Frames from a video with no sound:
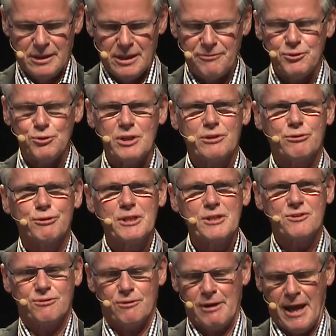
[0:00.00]
If you
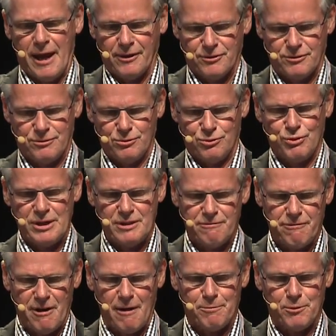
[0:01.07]
increase the length to
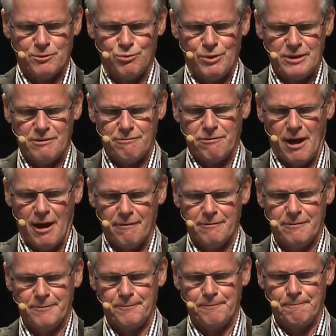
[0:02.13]
25.25,
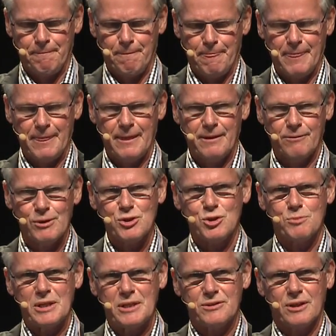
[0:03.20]

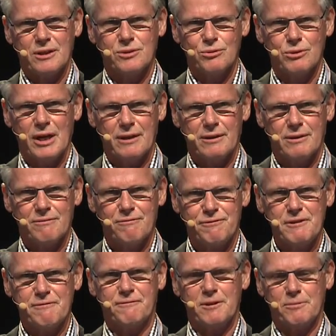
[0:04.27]
which means that you get
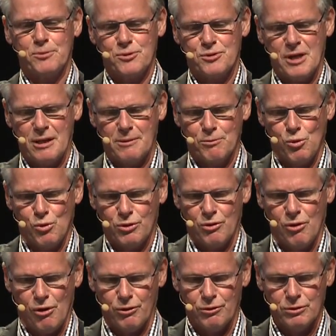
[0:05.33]
50% more
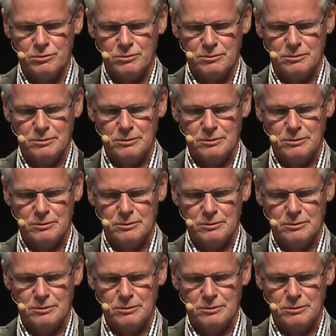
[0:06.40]
cargo,